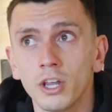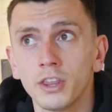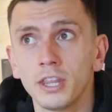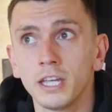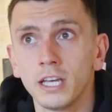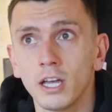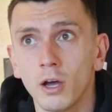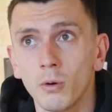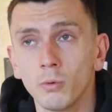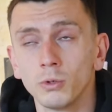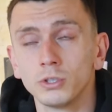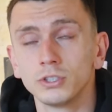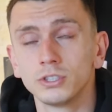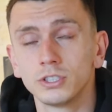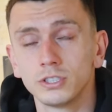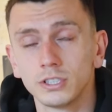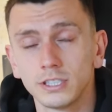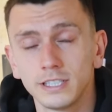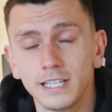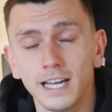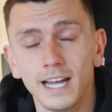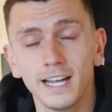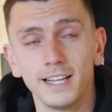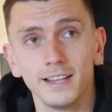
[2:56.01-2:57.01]
I think I was
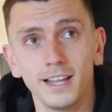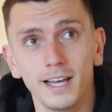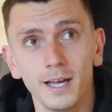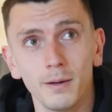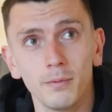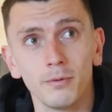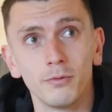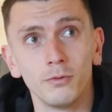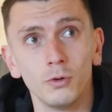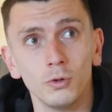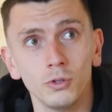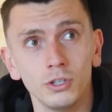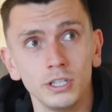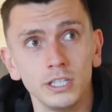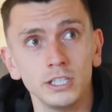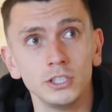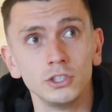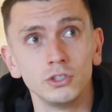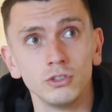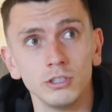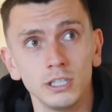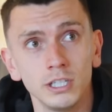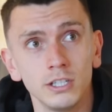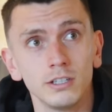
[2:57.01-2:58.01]
getting there before the
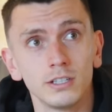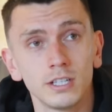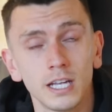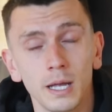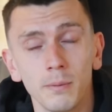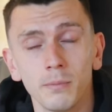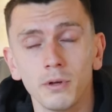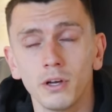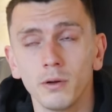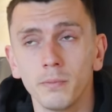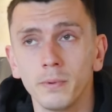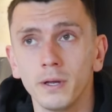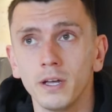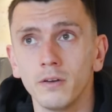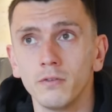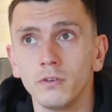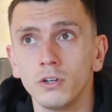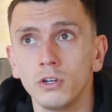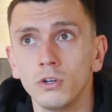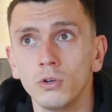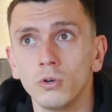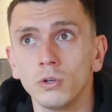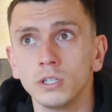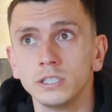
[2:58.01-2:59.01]
injury and it came at a bit of
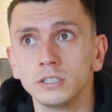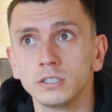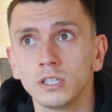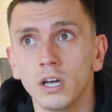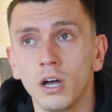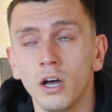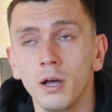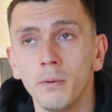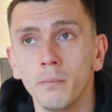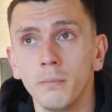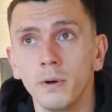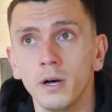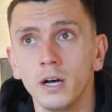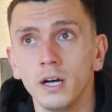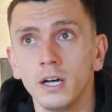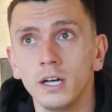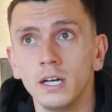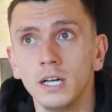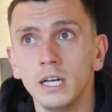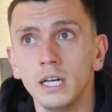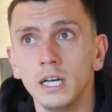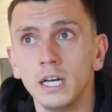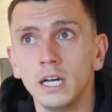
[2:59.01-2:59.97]
an annoying time, but